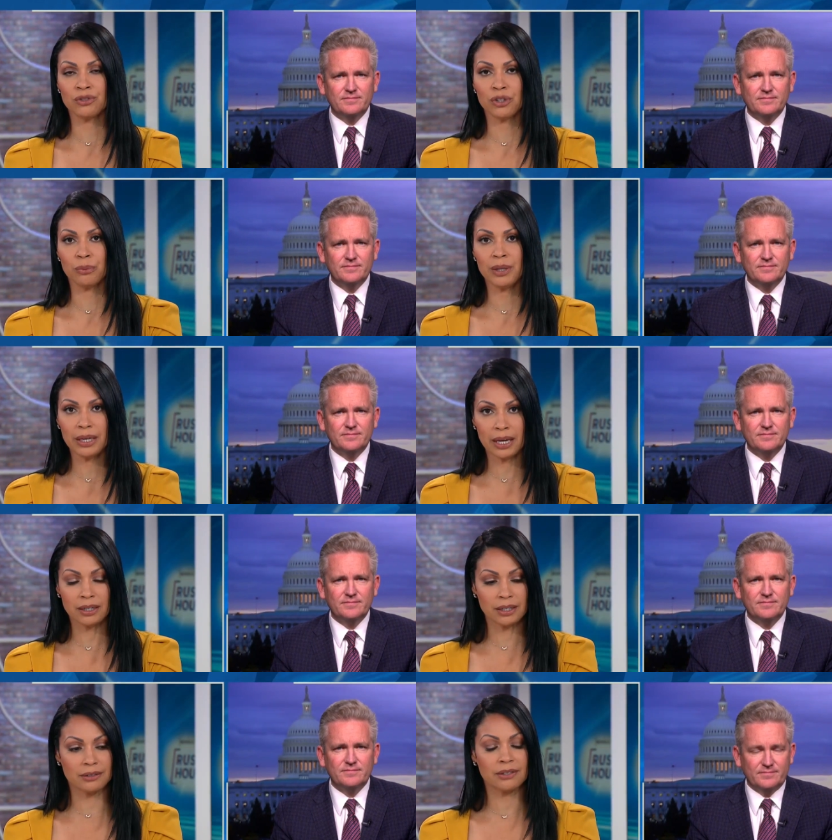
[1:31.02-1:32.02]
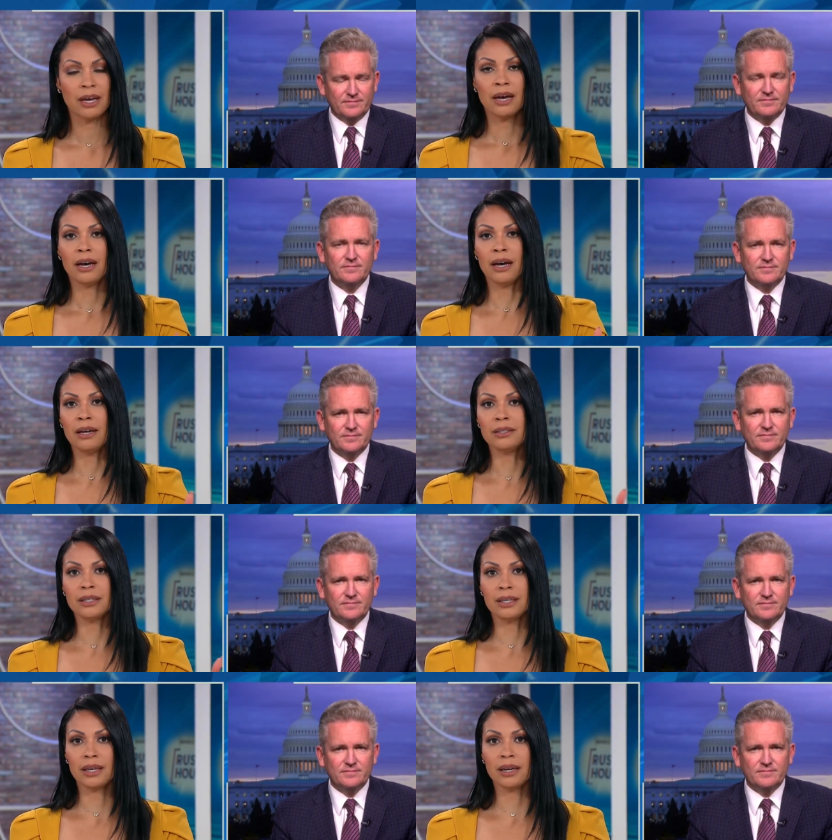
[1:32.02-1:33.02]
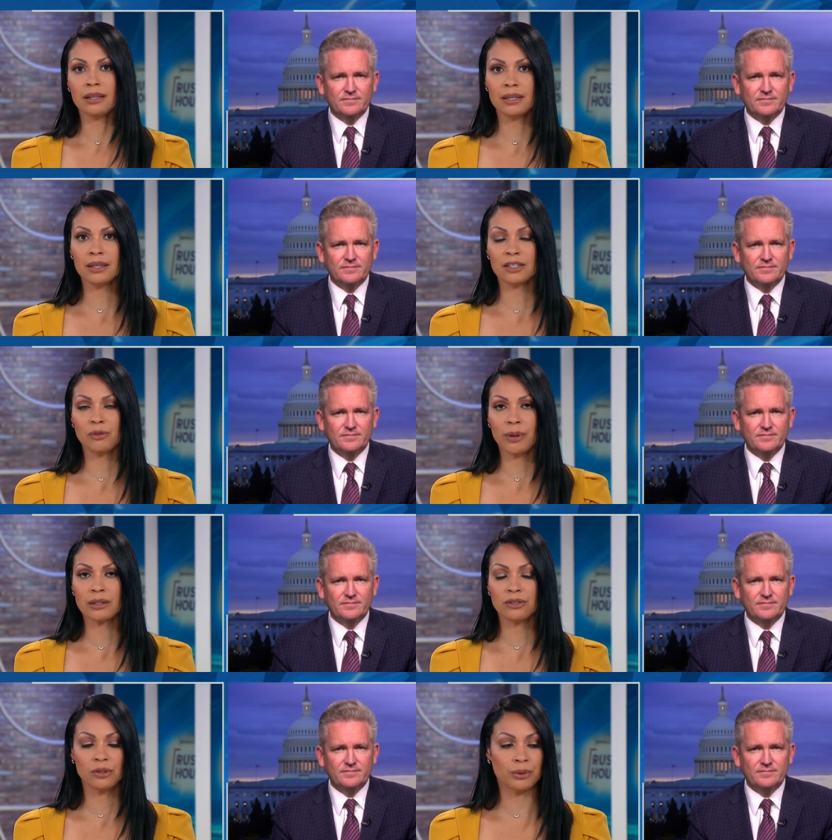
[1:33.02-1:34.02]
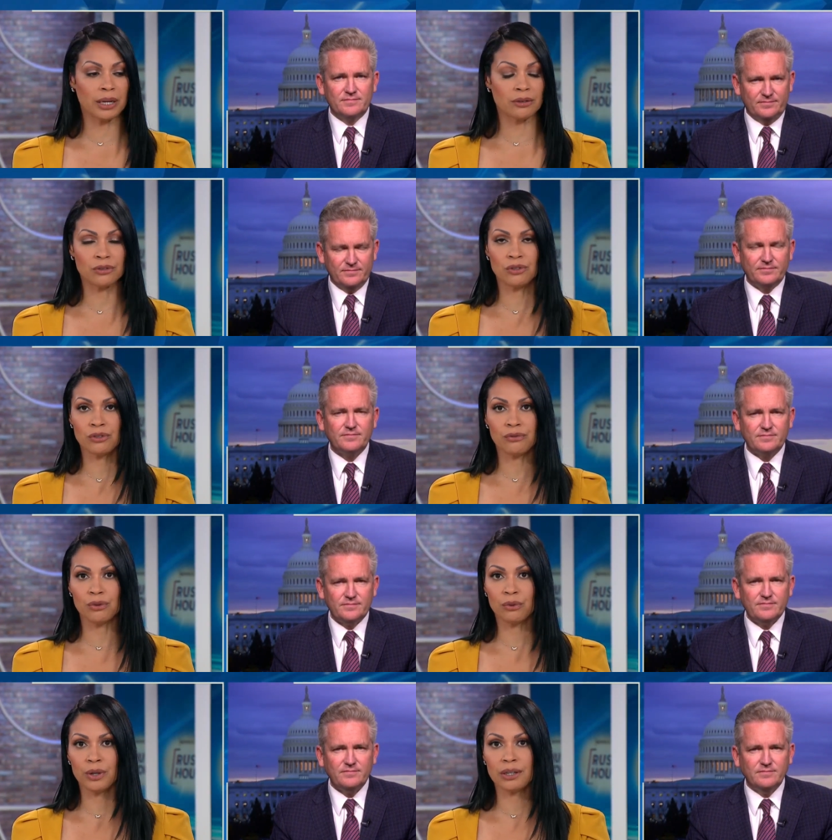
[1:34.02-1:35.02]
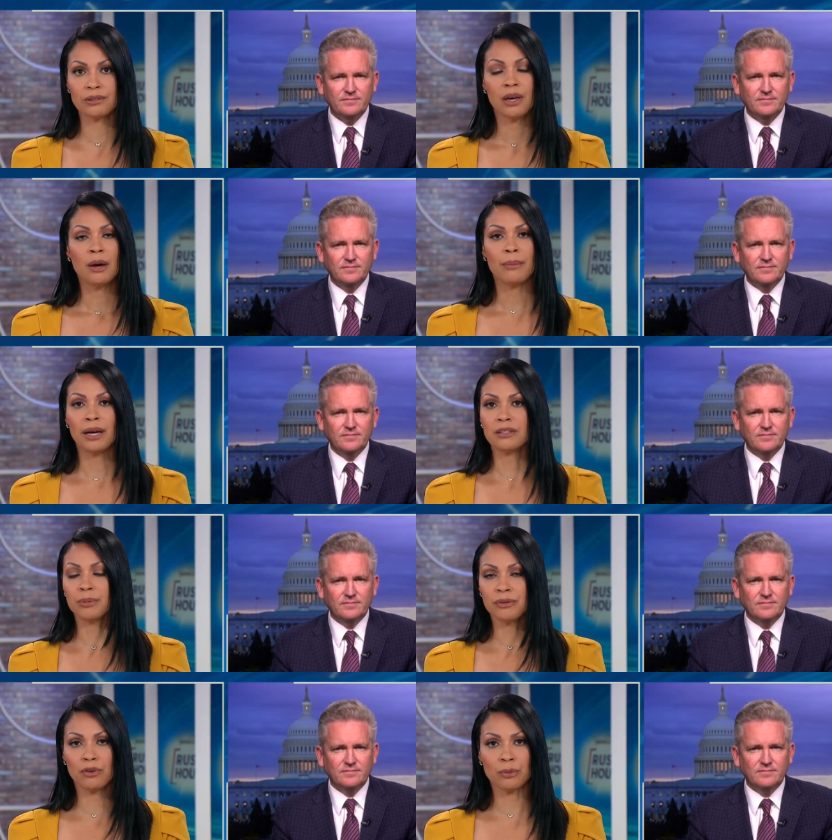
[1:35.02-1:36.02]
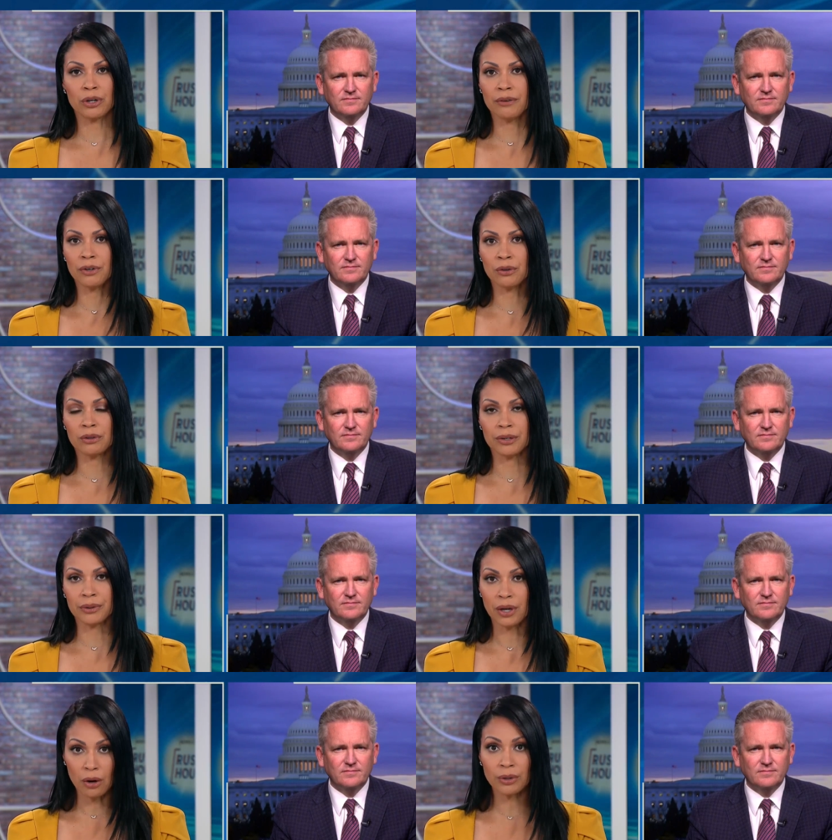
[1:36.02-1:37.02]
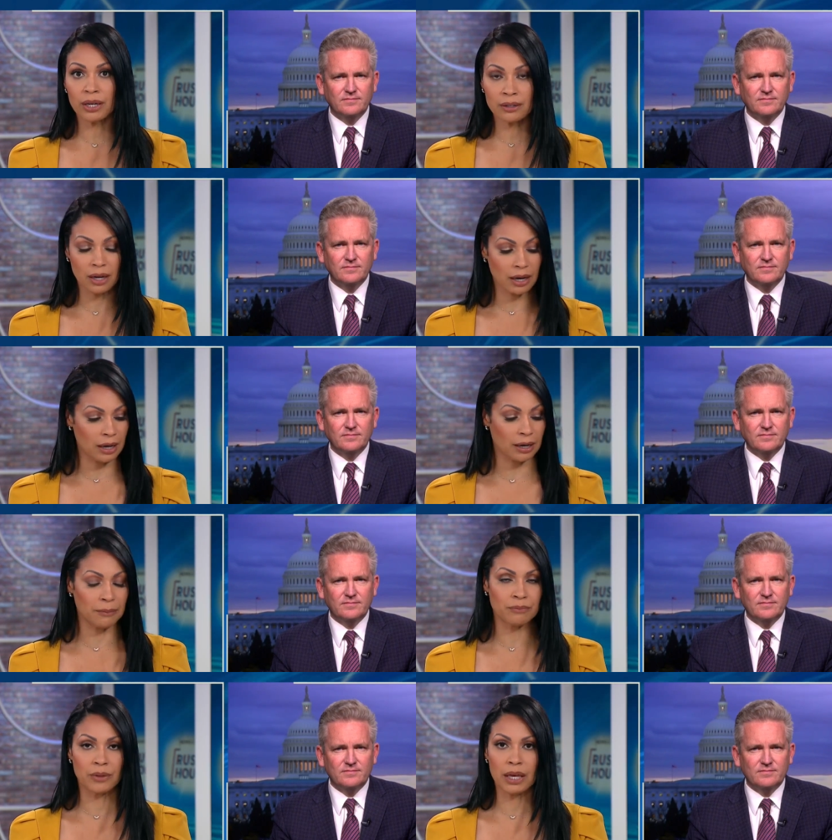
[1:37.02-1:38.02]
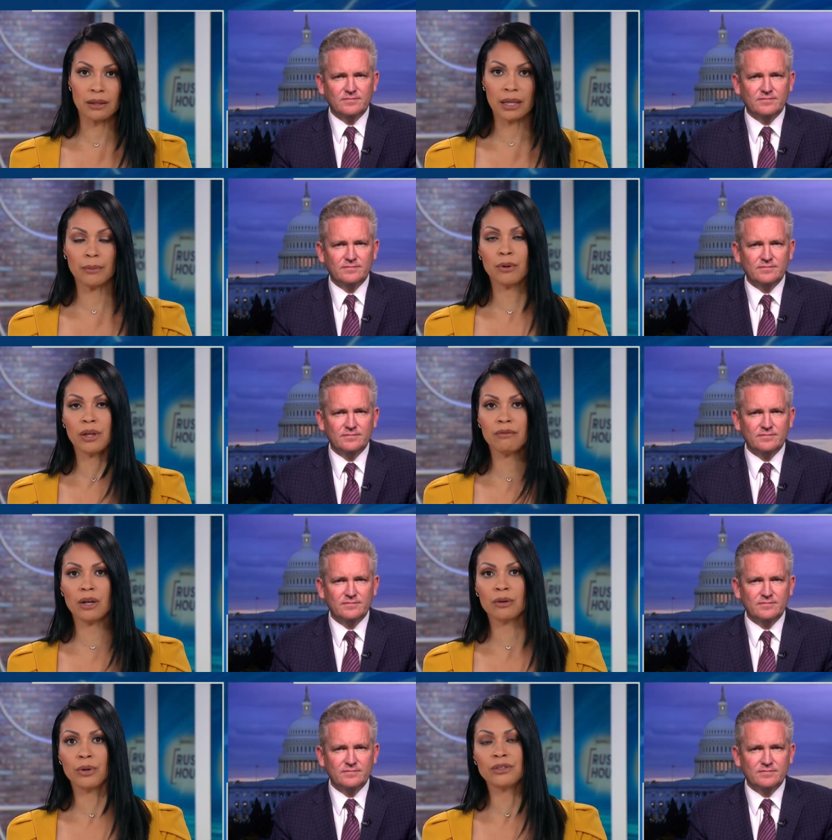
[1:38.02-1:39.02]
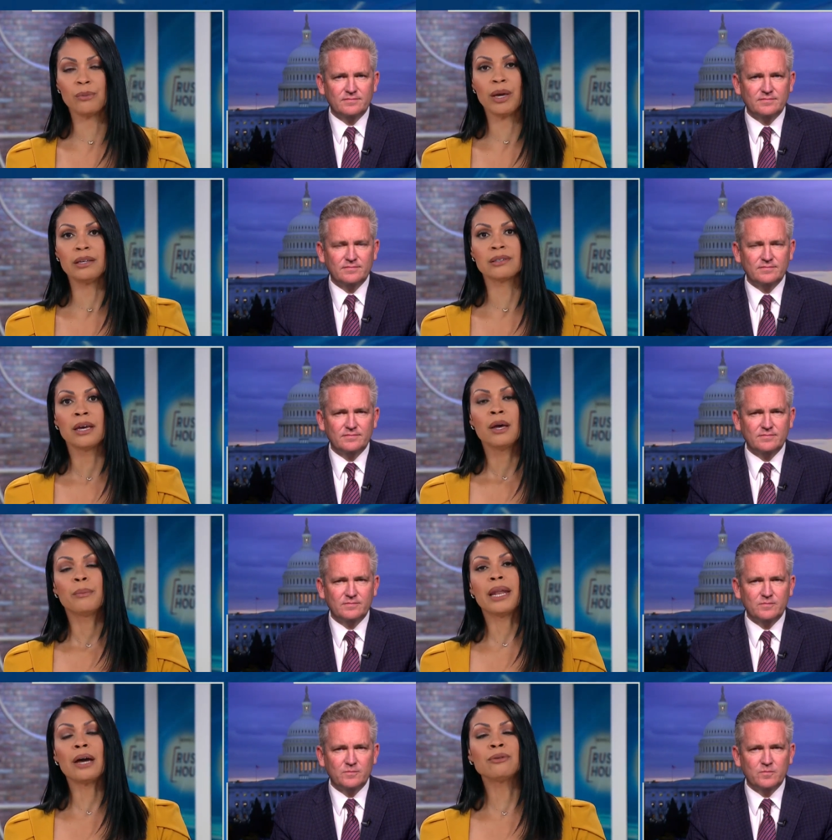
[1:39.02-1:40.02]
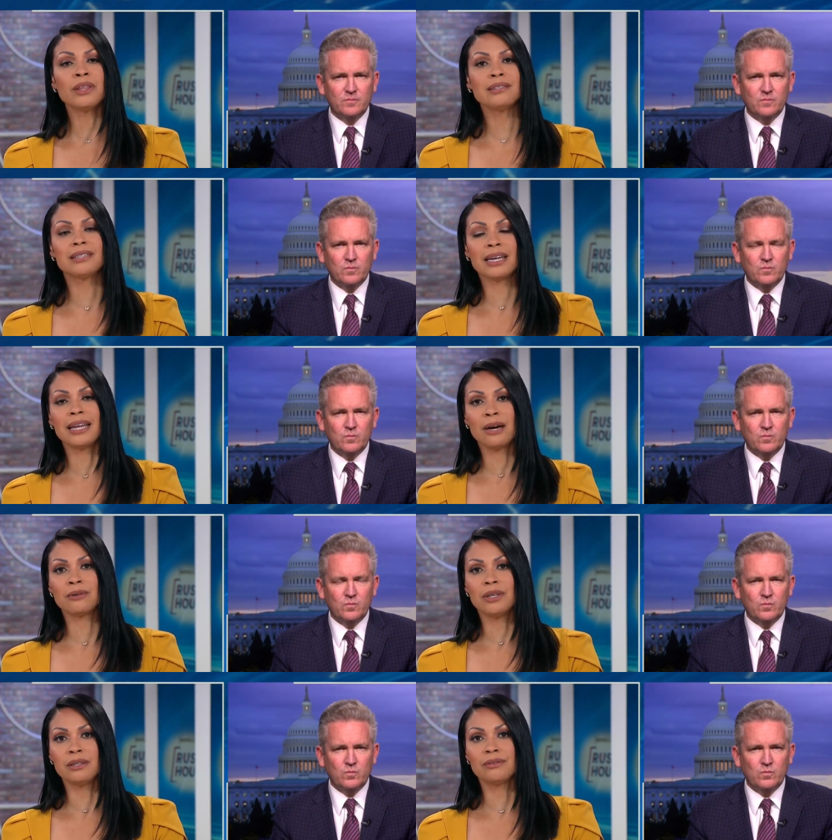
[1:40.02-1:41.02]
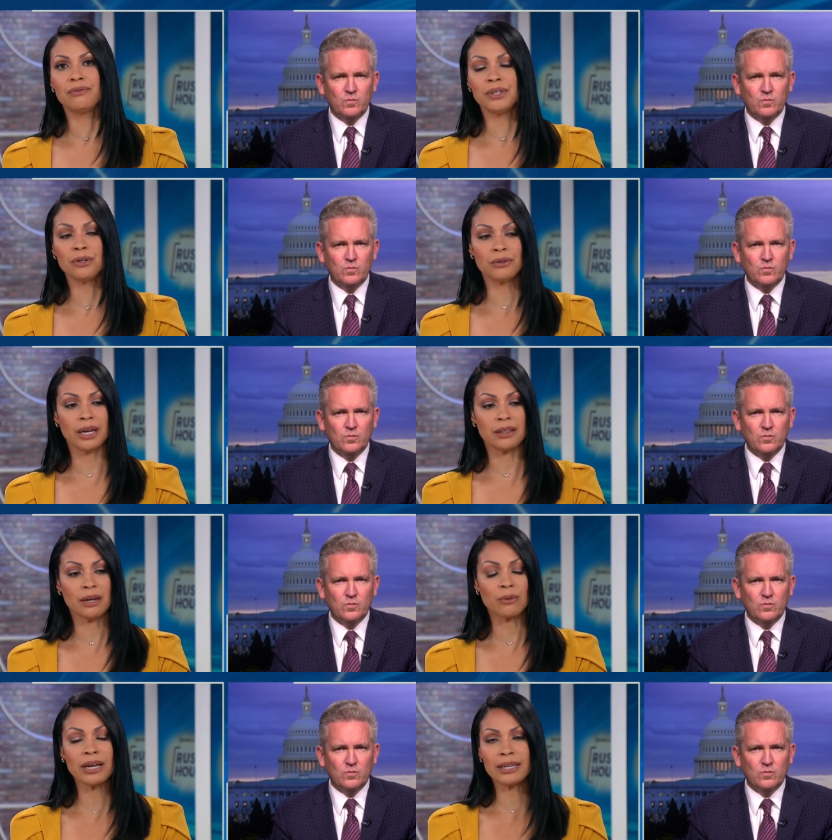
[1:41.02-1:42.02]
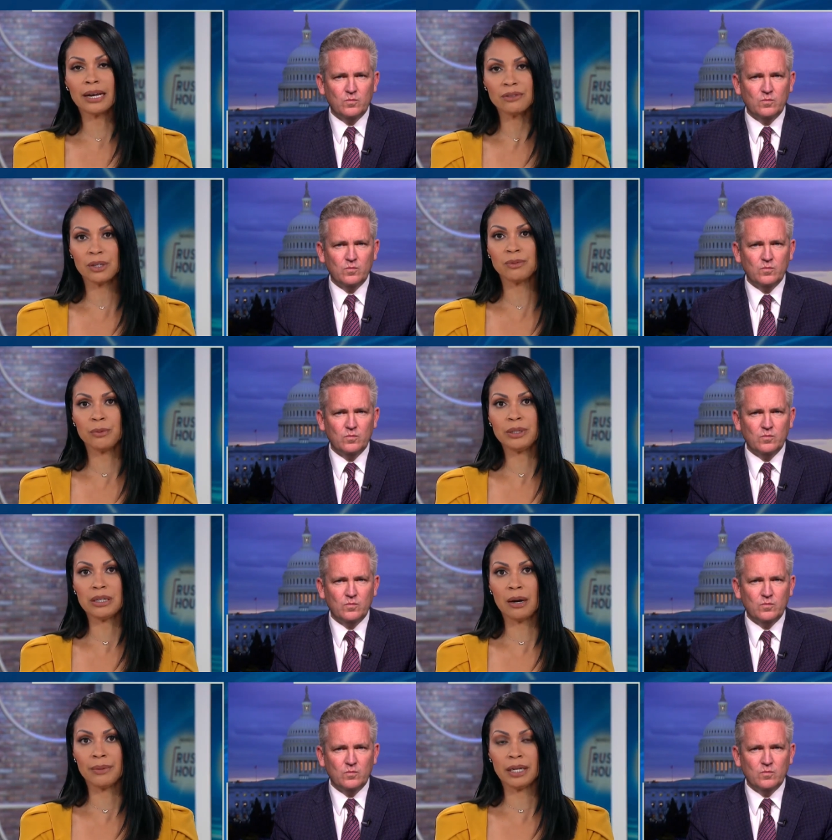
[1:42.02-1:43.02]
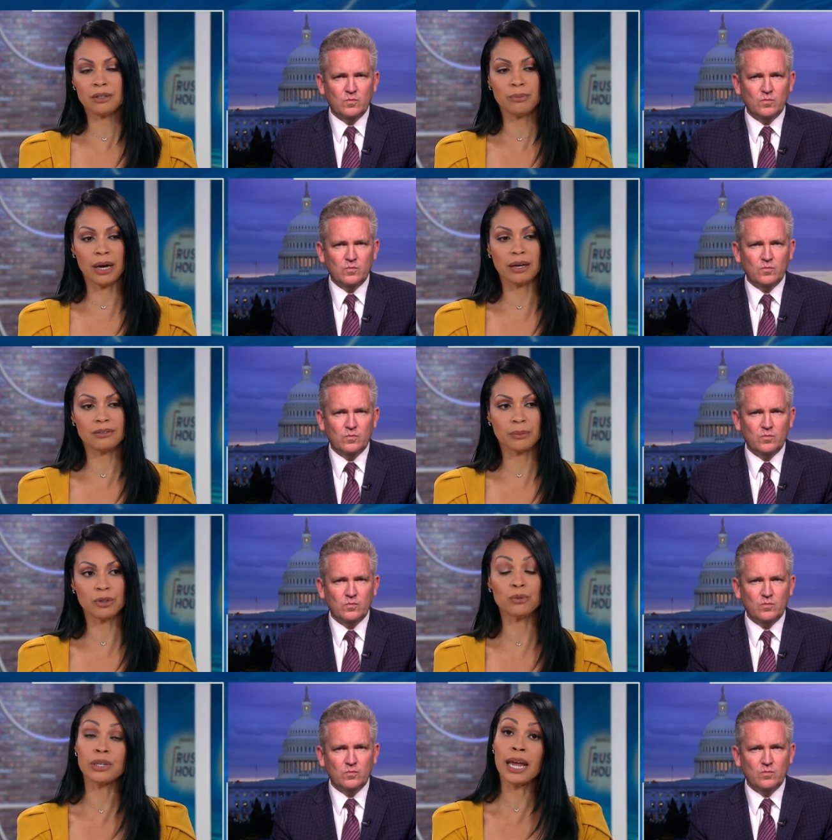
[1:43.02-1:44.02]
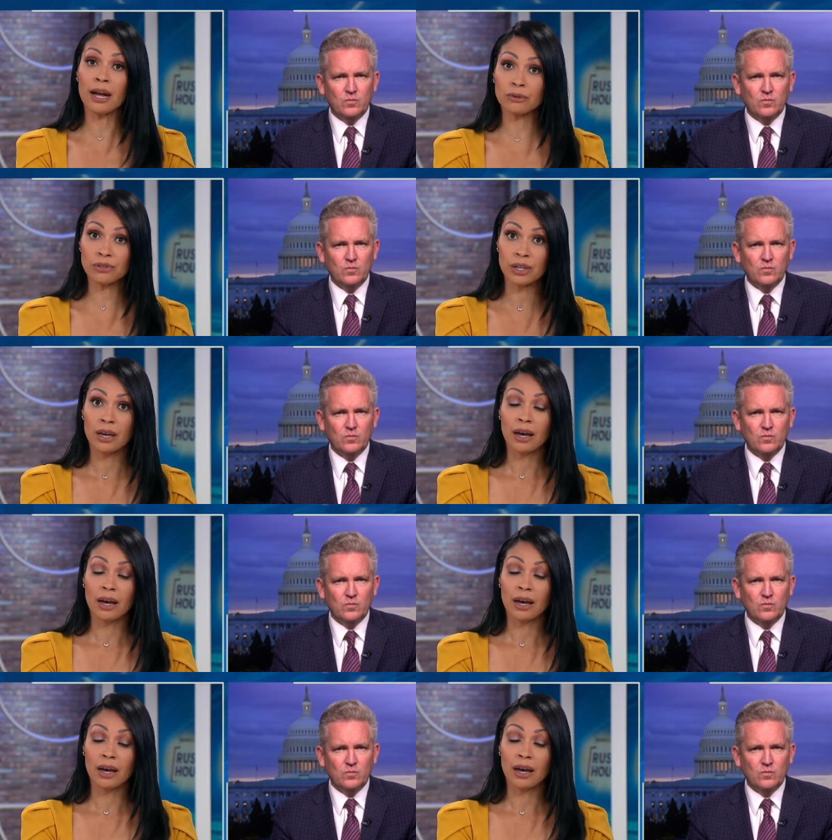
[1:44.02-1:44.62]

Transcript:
Speaker 1: GOP candidates, Nikki Haley expected to announce in just a few weeks, possibly former Governor Larry Hogan. They both have long resumes. But how do they stand out in this field that right now seems to be dominated by someone who's announced,